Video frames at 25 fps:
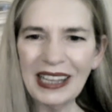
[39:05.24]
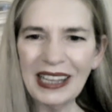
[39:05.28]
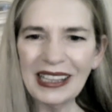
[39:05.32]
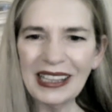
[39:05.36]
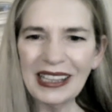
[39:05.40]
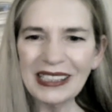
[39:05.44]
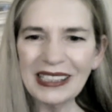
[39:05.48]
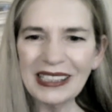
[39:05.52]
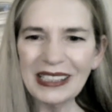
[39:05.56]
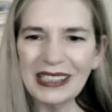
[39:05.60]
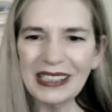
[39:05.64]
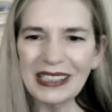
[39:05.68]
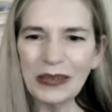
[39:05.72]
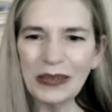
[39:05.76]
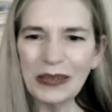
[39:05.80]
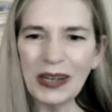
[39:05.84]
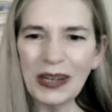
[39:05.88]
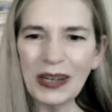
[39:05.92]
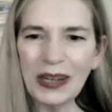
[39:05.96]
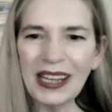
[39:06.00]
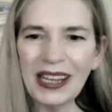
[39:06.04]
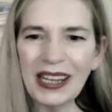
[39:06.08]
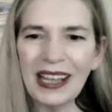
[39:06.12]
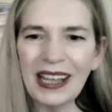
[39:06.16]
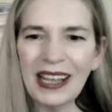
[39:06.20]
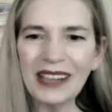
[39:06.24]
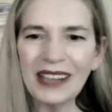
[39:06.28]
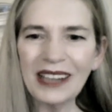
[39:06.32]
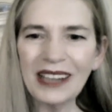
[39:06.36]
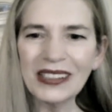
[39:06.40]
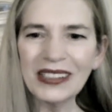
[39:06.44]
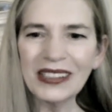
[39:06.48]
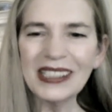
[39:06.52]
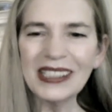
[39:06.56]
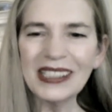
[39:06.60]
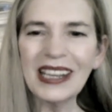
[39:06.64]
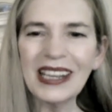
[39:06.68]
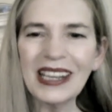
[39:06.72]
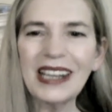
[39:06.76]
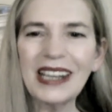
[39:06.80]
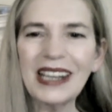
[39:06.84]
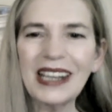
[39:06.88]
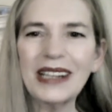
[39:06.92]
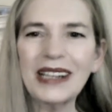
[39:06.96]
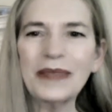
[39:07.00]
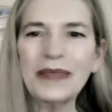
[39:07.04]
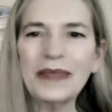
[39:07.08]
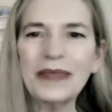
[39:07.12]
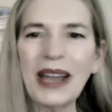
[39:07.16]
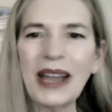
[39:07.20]
let's see what else.
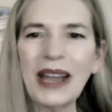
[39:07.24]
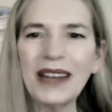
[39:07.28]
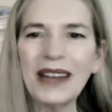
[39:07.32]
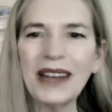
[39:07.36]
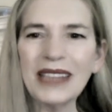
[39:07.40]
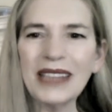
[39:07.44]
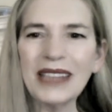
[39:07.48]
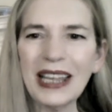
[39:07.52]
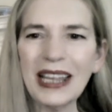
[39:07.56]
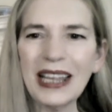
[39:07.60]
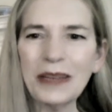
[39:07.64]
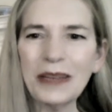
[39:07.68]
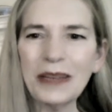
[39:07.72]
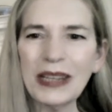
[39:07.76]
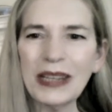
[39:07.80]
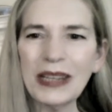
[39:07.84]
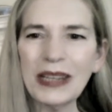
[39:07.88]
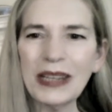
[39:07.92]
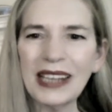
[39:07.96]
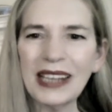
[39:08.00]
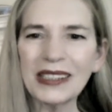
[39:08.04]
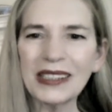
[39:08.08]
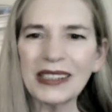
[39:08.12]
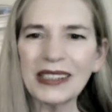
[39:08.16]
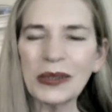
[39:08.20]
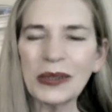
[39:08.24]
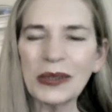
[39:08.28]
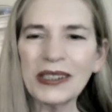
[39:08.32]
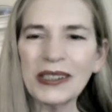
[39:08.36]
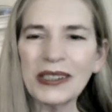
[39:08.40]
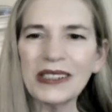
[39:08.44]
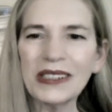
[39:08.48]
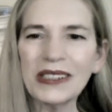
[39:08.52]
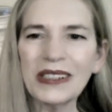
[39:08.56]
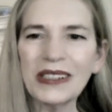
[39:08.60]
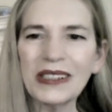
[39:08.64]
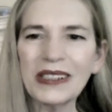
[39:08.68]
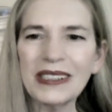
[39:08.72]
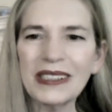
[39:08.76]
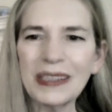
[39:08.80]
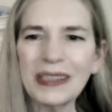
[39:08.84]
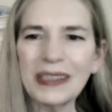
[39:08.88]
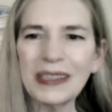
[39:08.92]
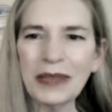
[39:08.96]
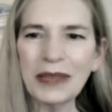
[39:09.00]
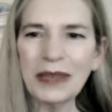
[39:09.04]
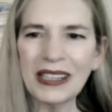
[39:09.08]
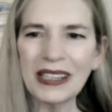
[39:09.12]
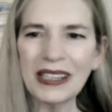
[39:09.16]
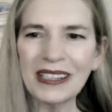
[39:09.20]
Hal Kalman has a question on
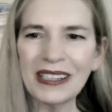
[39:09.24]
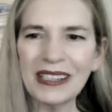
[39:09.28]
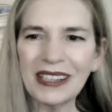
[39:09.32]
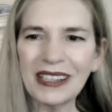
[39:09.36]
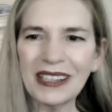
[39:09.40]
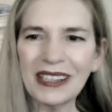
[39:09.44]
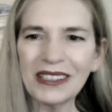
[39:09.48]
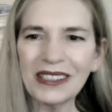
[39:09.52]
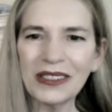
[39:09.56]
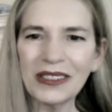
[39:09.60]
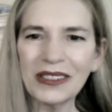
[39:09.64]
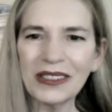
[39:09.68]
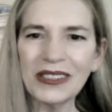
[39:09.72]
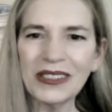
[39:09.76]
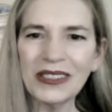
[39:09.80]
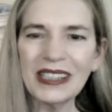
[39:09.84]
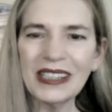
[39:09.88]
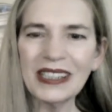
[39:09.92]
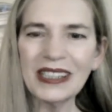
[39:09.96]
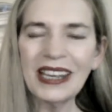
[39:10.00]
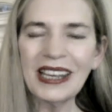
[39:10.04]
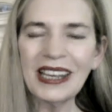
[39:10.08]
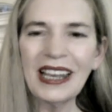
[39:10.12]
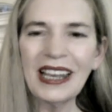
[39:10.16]
semiconductors.